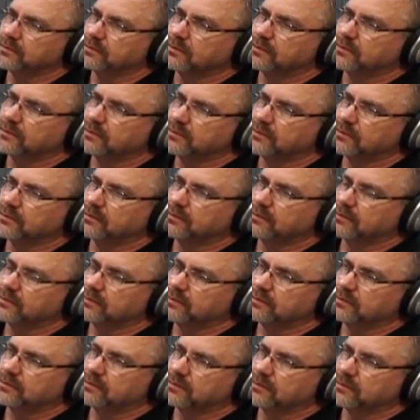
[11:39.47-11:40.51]

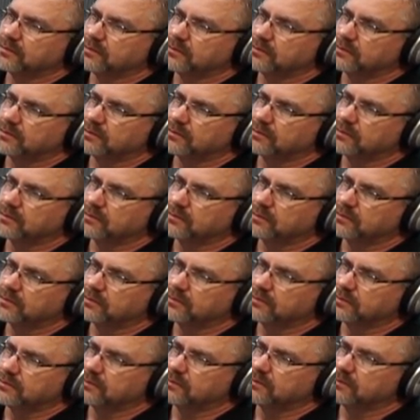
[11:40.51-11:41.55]

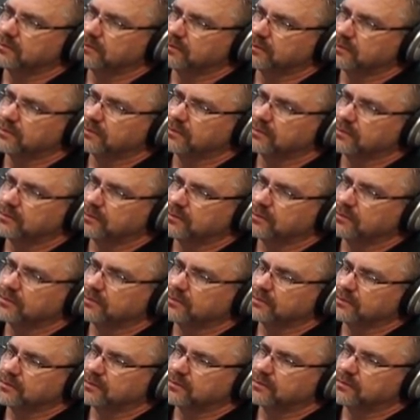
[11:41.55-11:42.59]

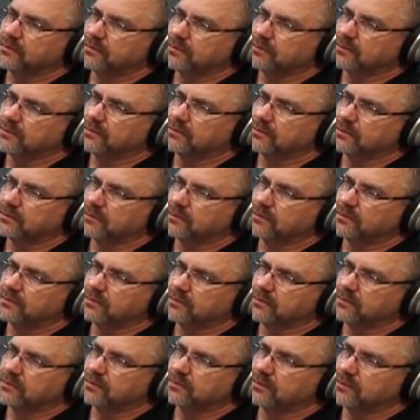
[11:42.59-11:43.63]

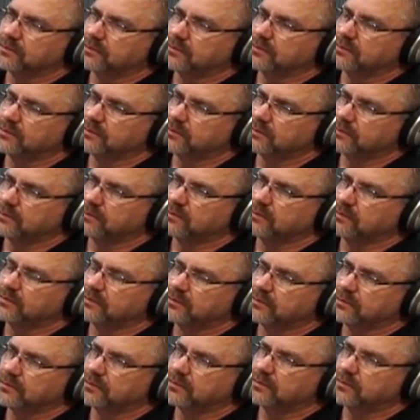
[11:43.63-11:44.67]

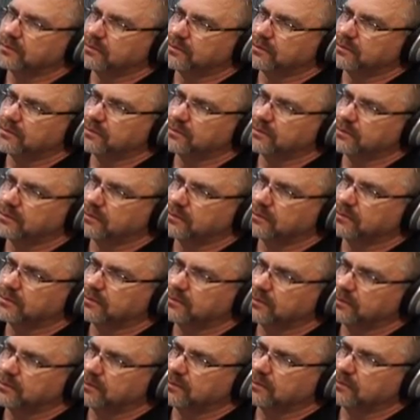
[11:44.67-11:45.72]

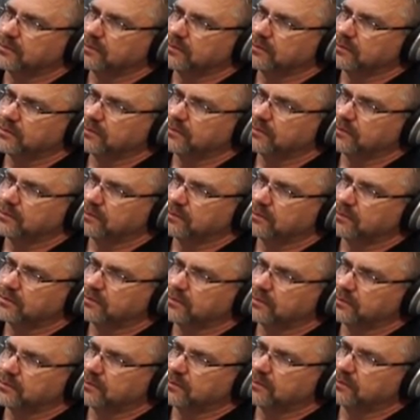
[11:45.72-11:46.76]

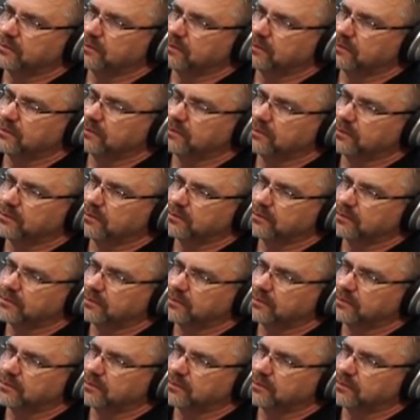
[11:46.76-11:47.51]
[no speech]